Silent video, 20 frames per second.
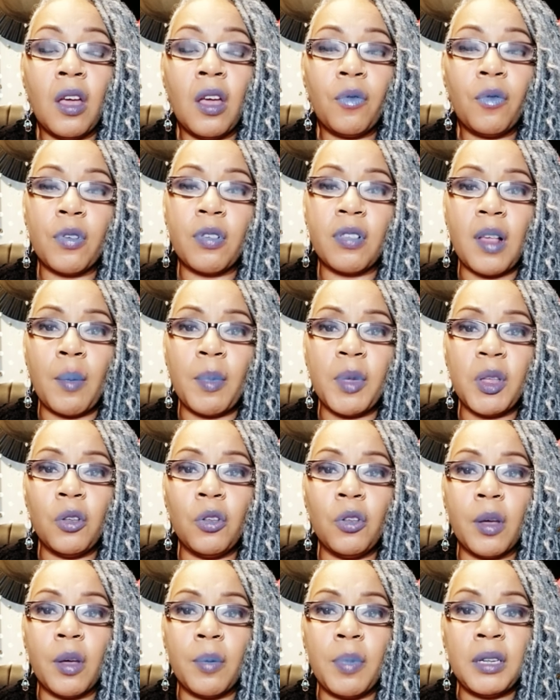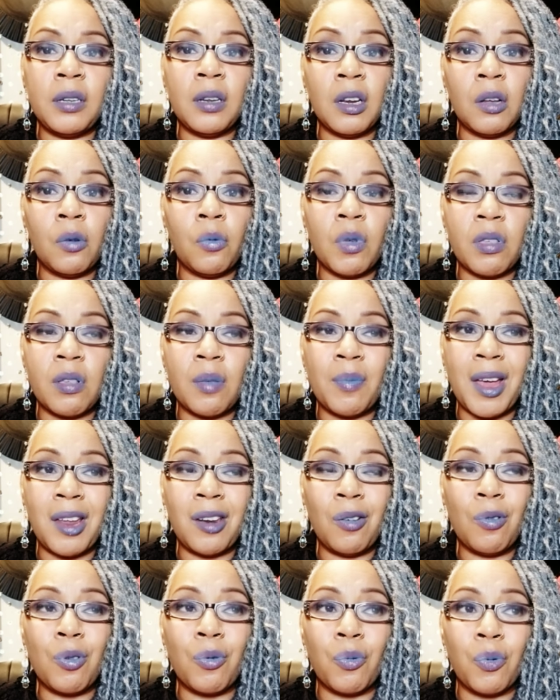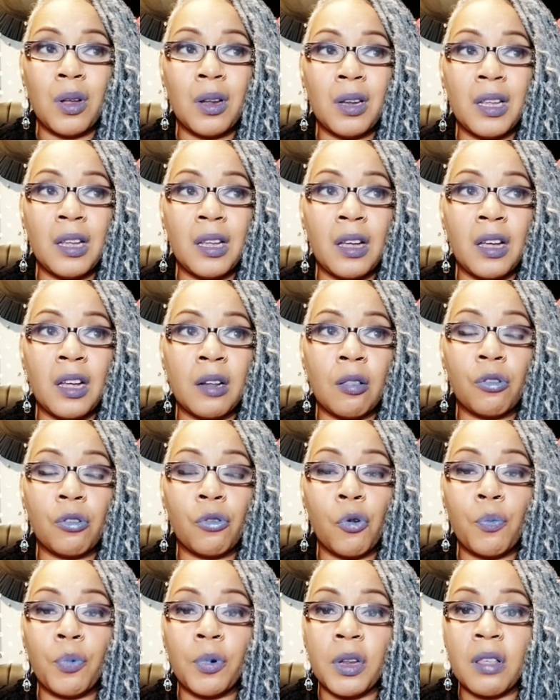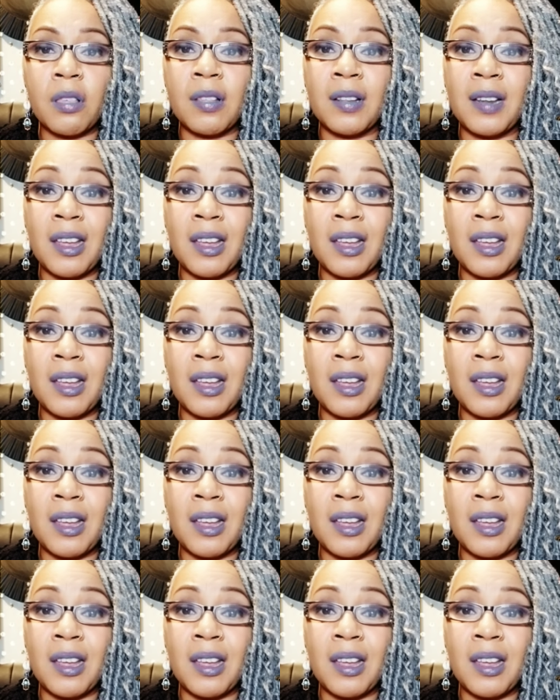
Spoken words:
For some of you, you could be dealing with somebody who's really unscrupulous,